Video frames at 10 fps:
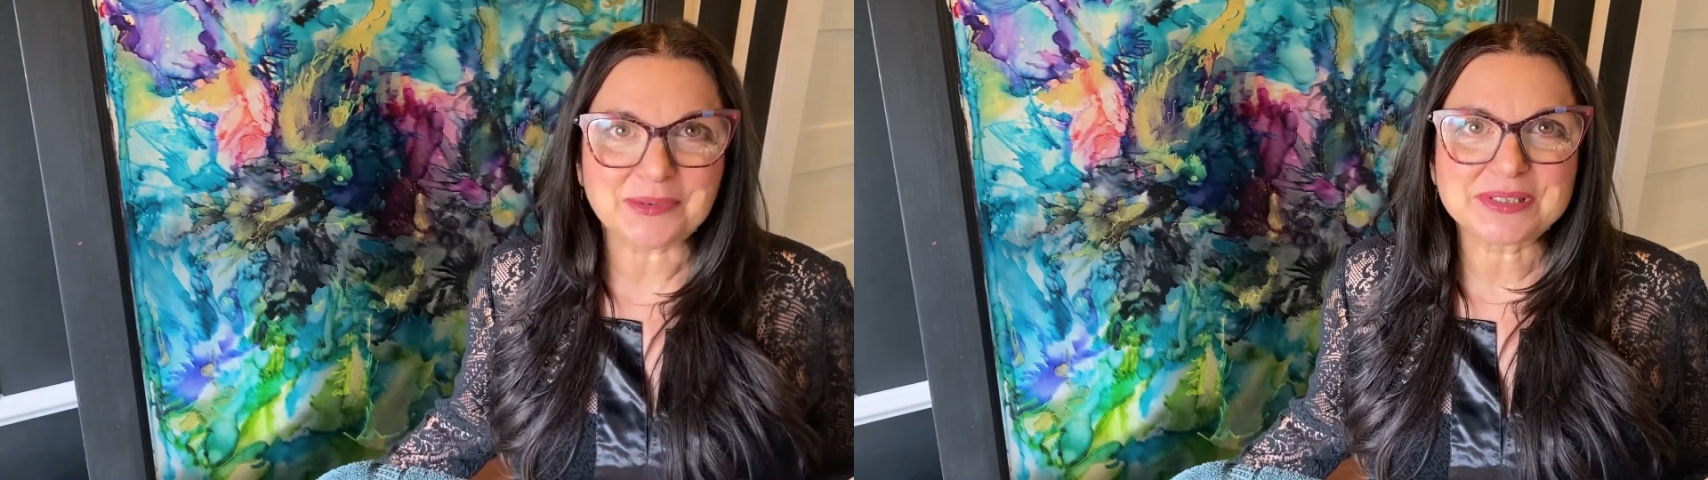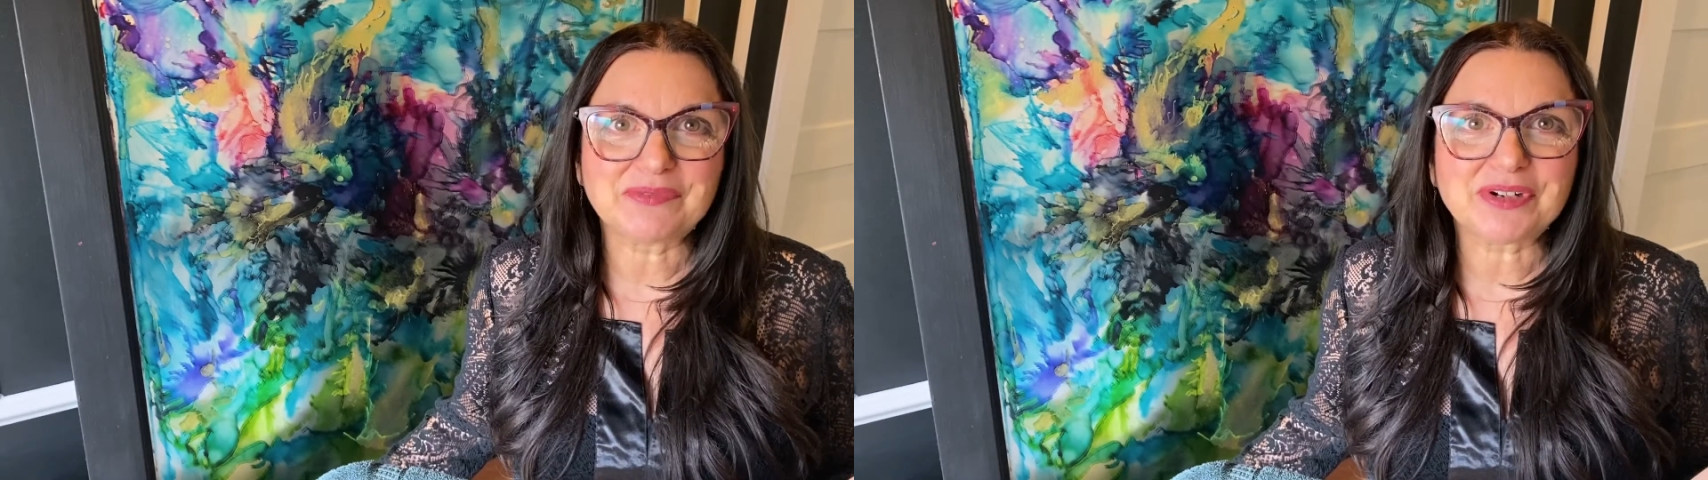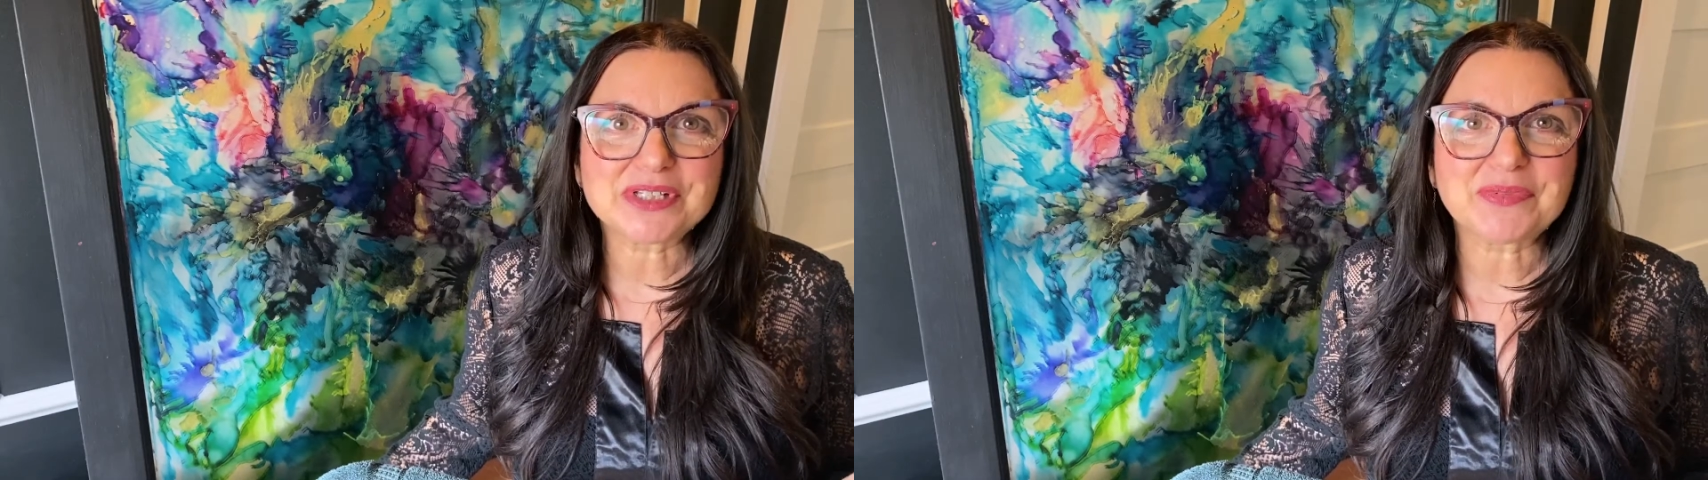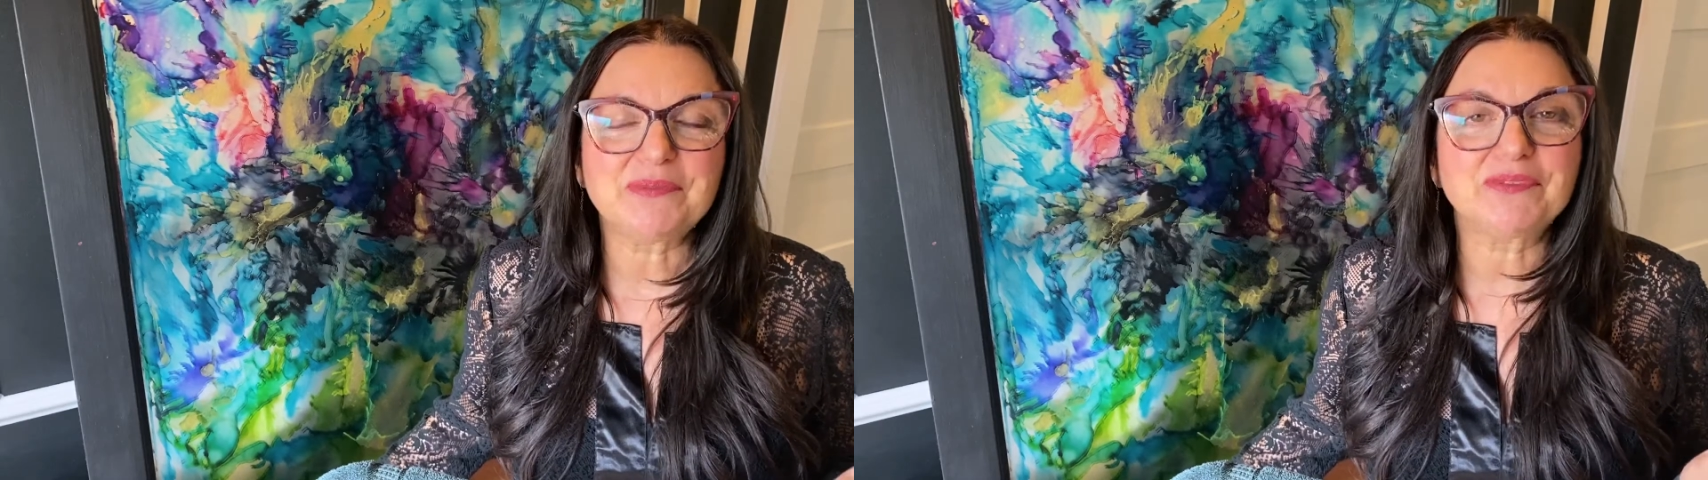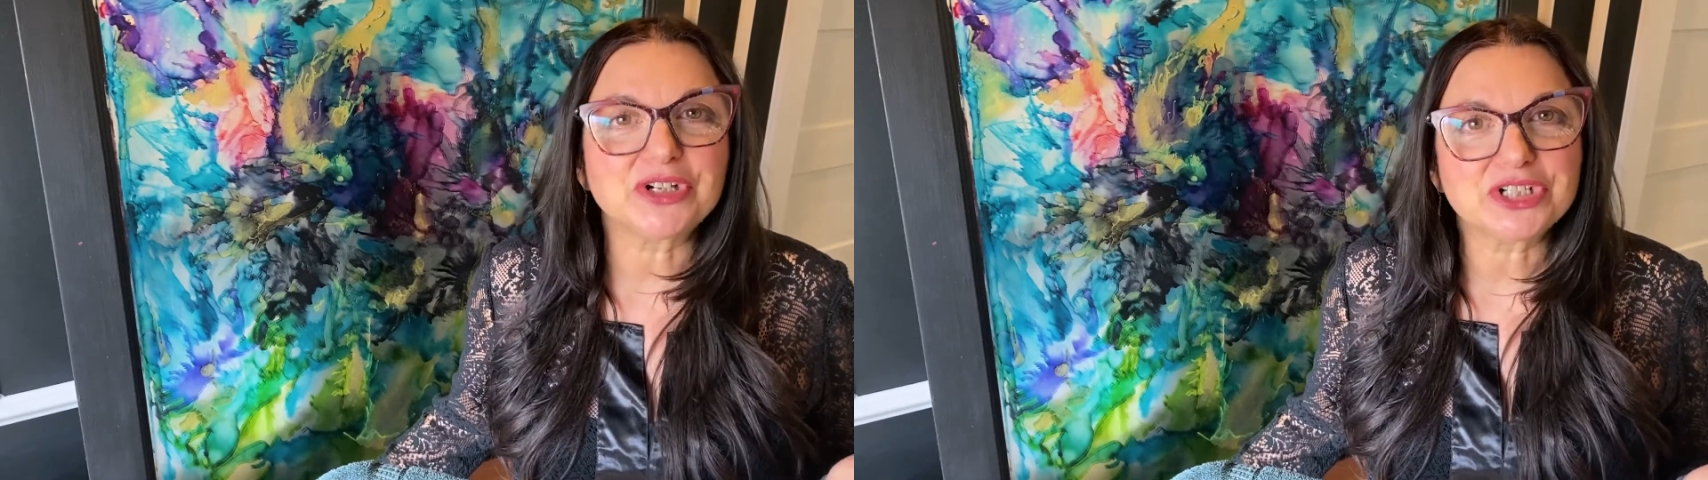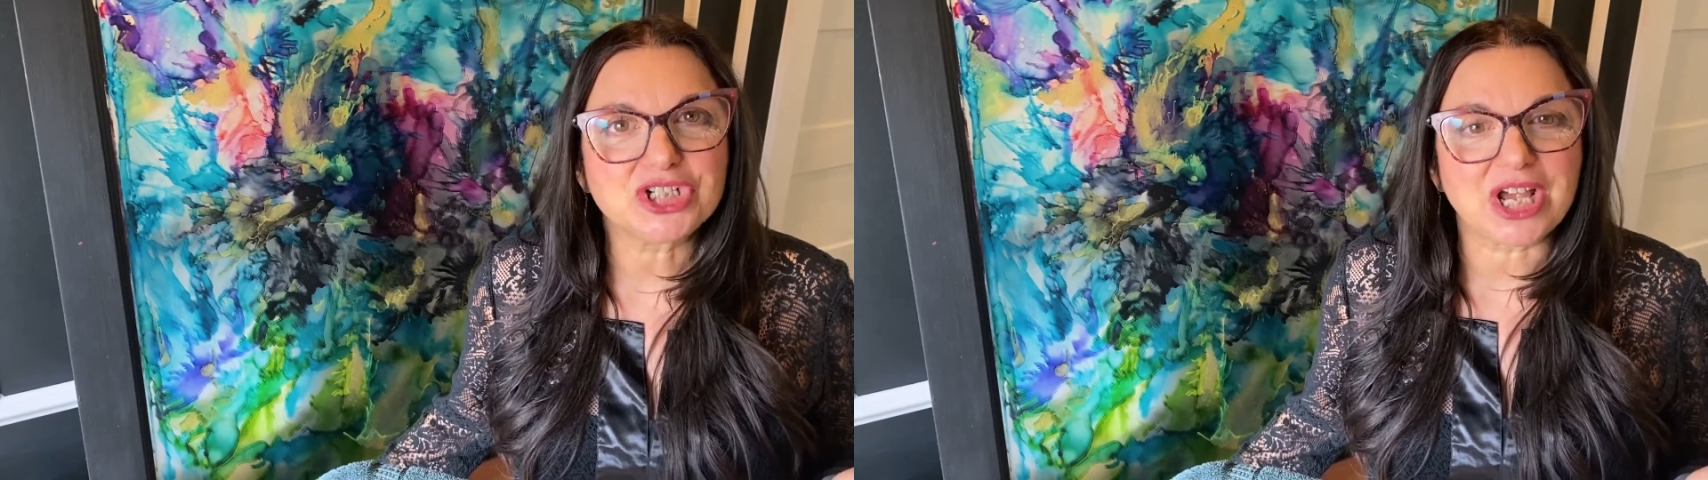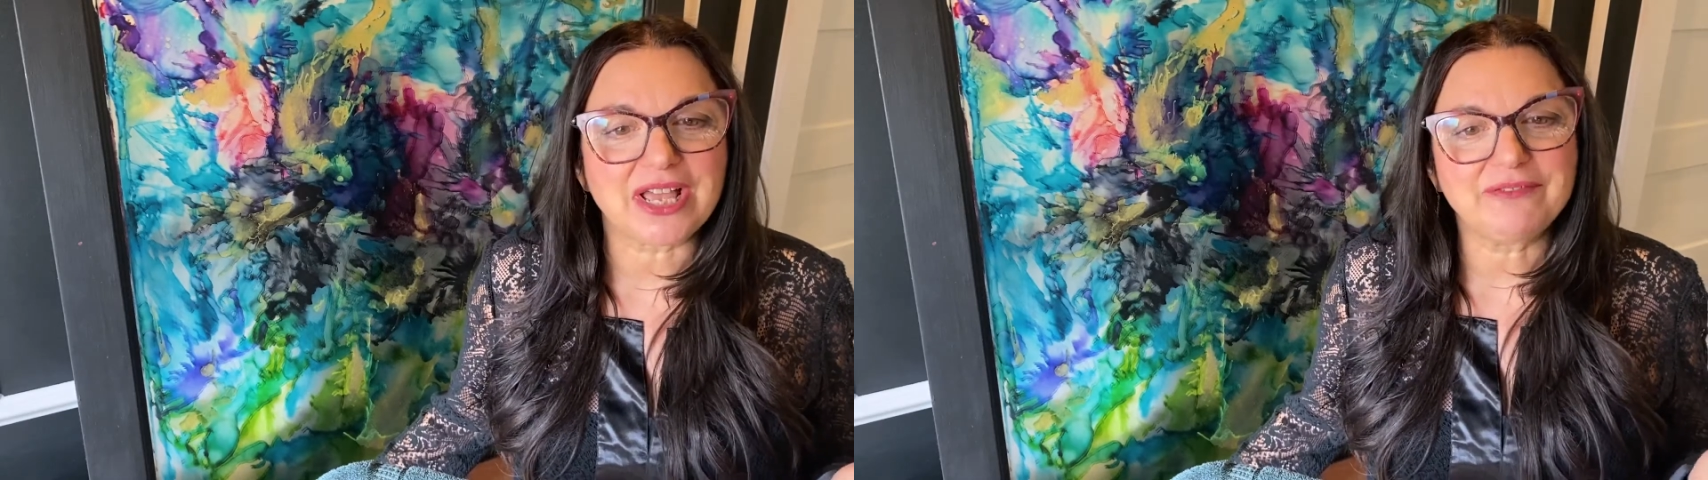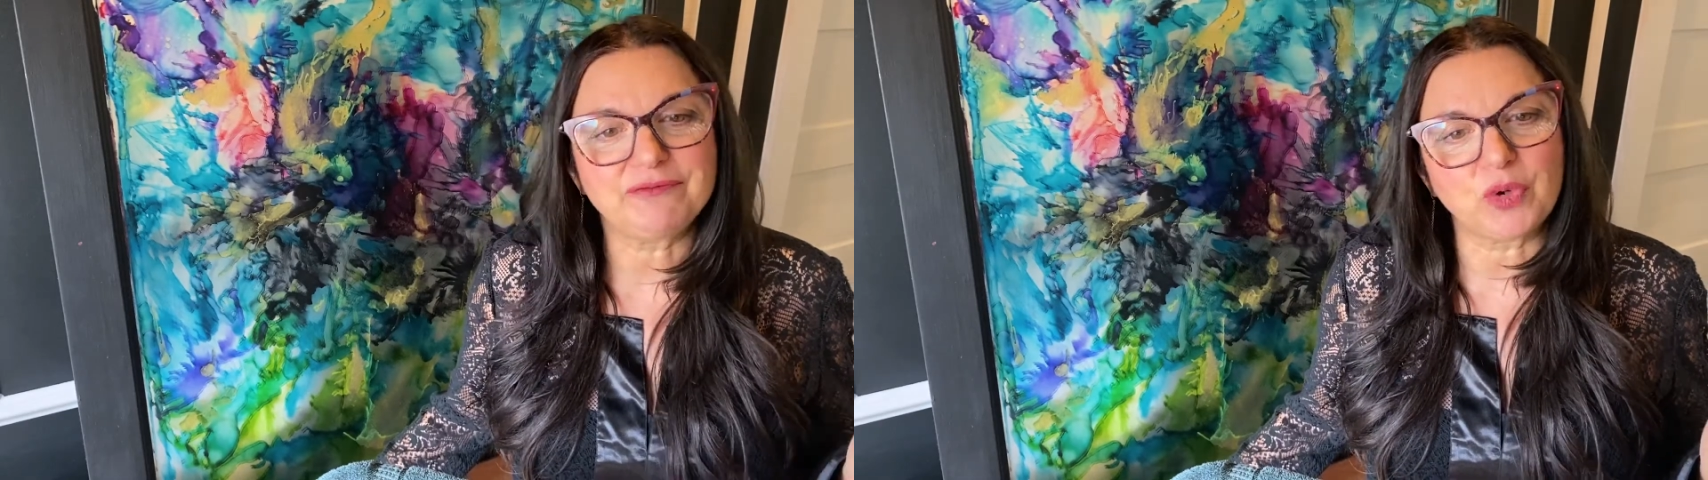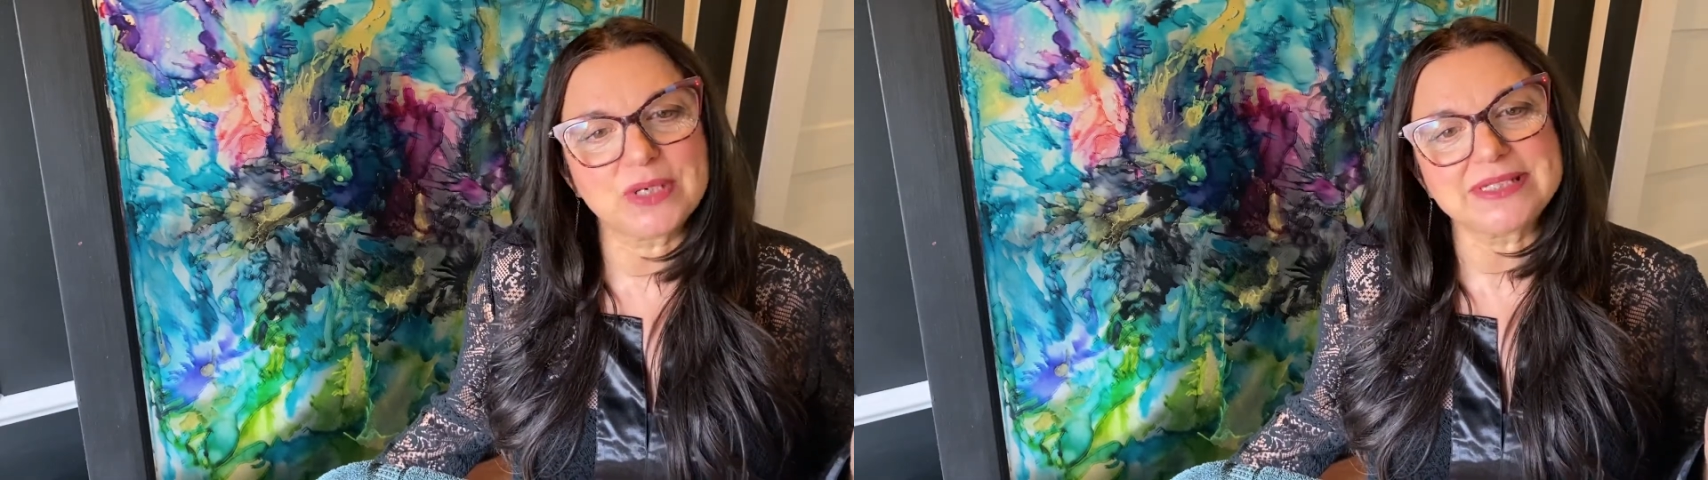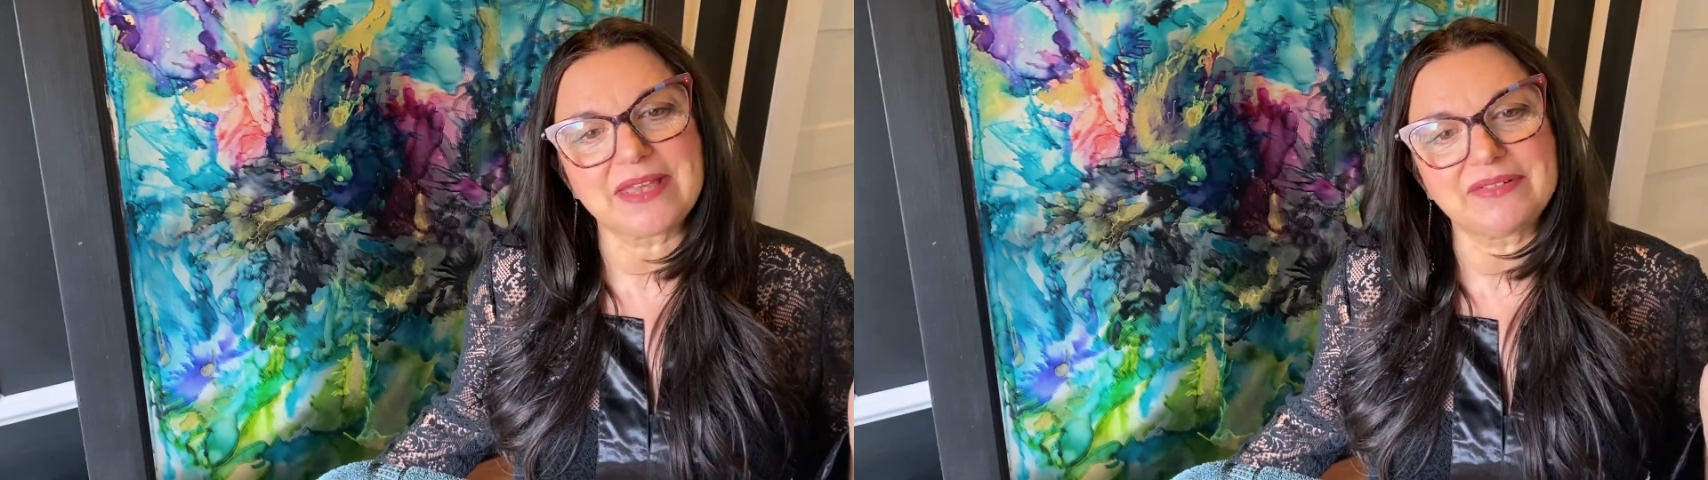It's a verse from 1 John
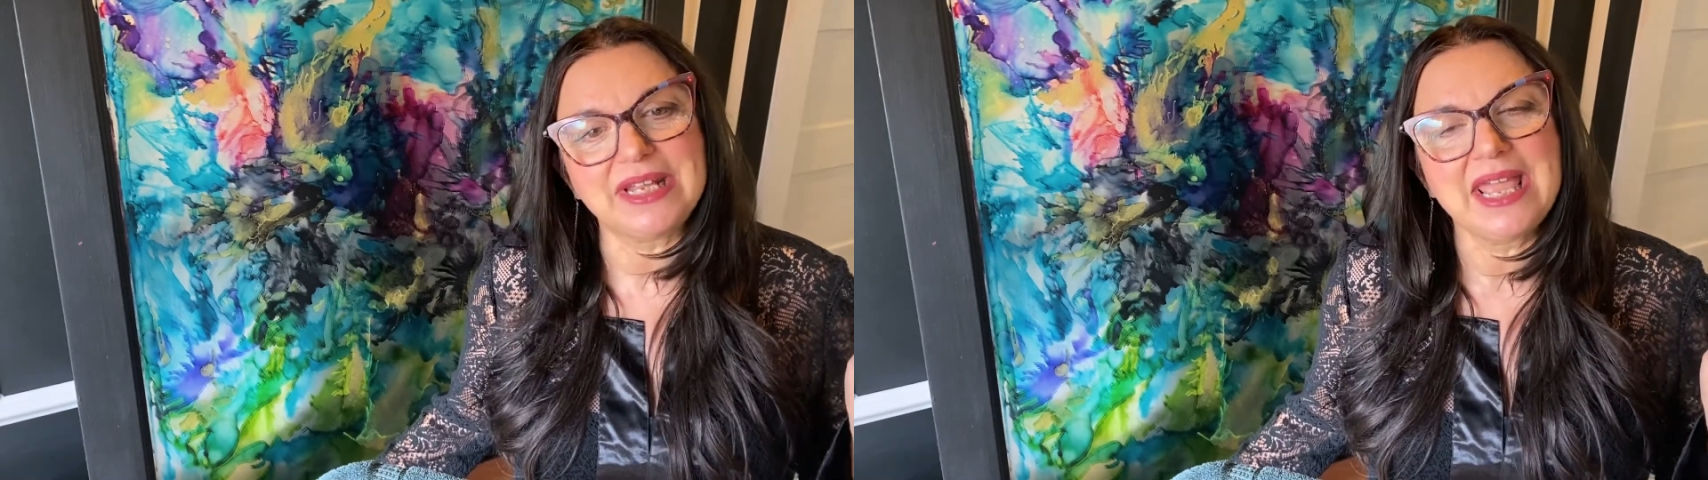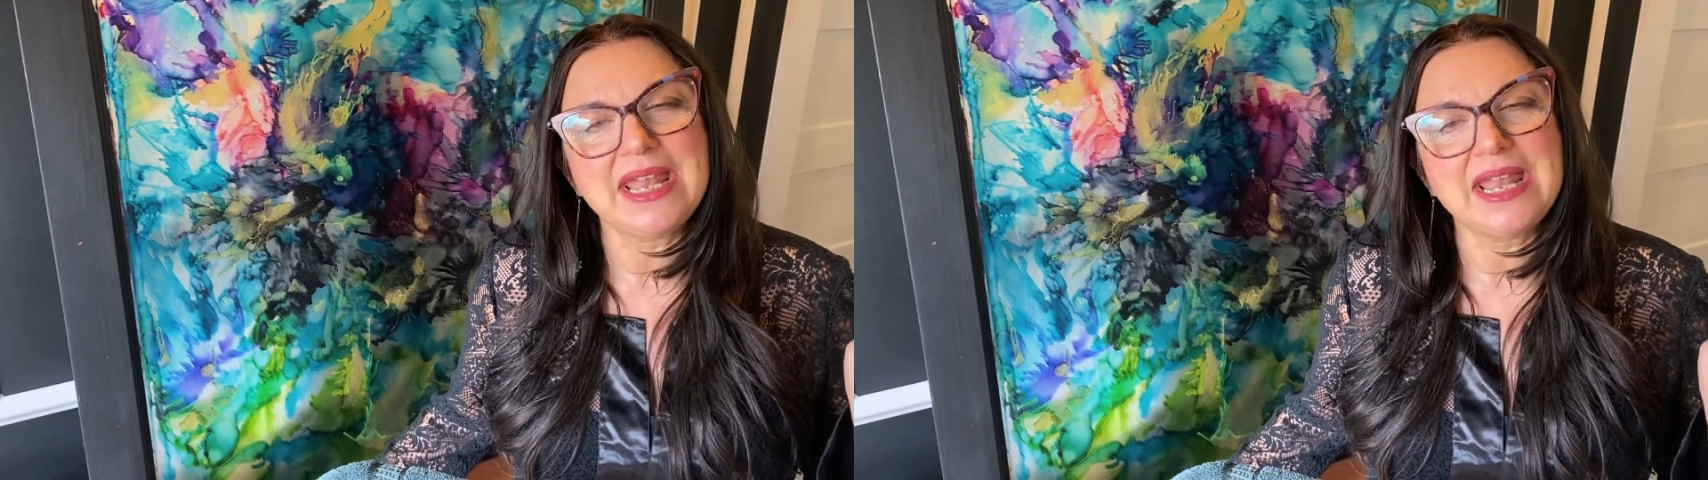4:7.